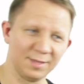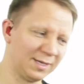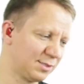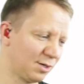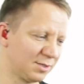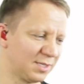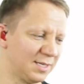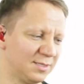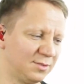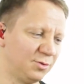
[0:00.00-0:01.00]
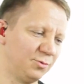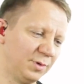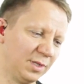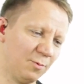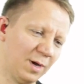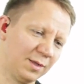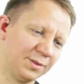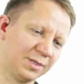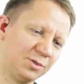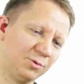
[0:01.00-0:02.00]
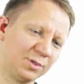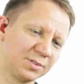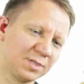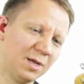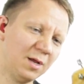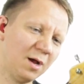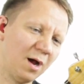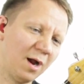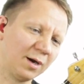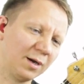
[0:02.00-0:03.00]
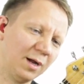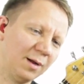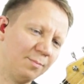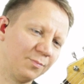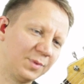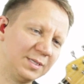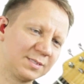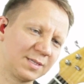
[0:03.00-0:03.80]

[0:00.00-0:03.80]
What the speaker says: the guitar stays in tune really well. And the tuners are these